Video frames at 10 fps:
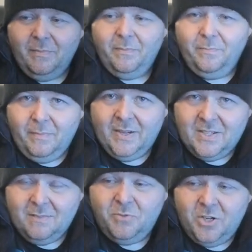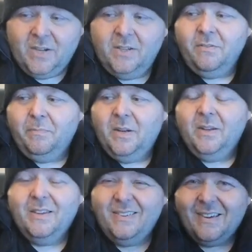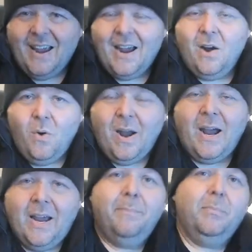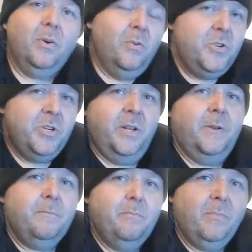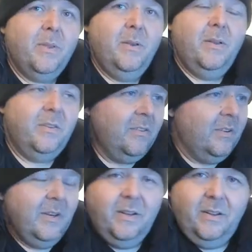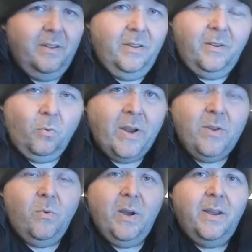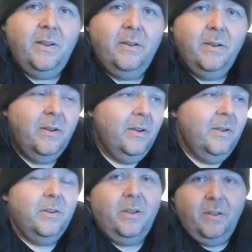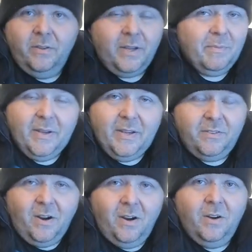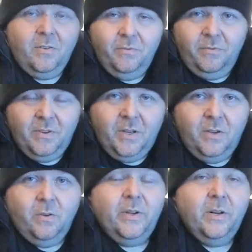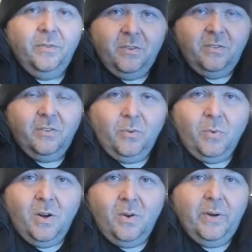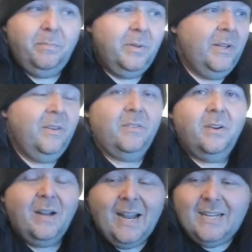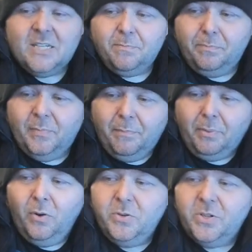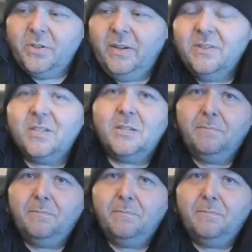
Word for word: my subjective opinion. This is how I approach it. This isn't the right way. Like my guitar video, you know, this is the wrong way to play the guitar. I approach things